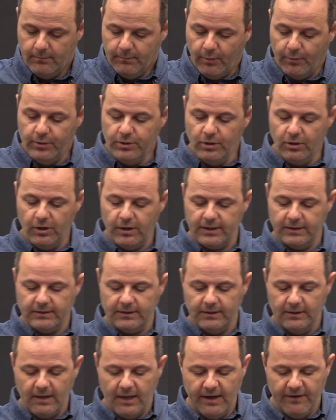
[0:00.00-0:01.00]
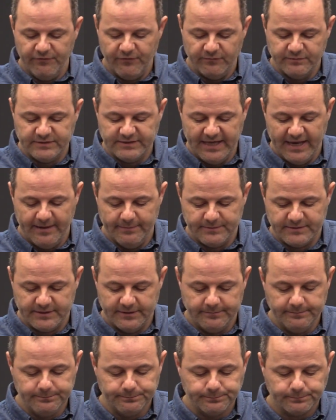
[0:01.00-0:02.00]
But when you look at the life of
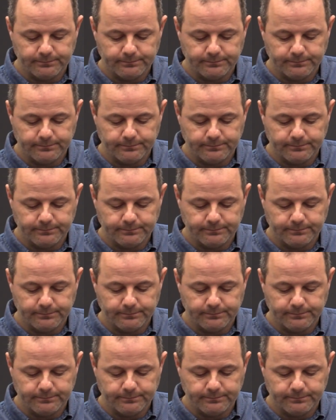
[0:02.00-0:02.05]
Sampson,